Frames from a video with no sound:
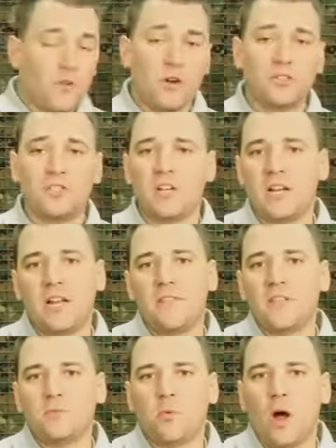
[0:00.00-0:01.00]
If you're interested in any
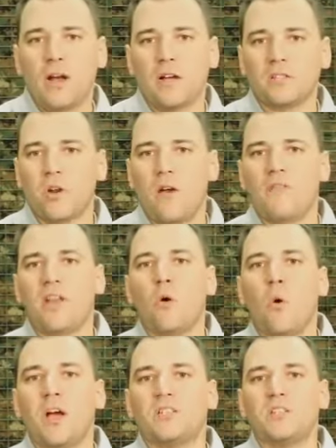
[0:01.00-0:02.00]
of these products or have any
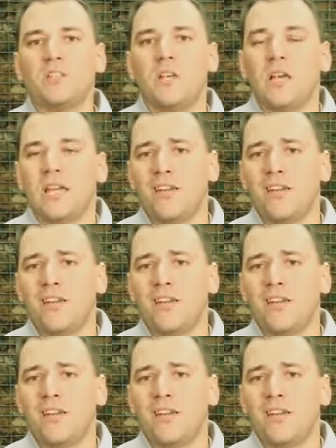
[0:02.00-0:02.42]
questions,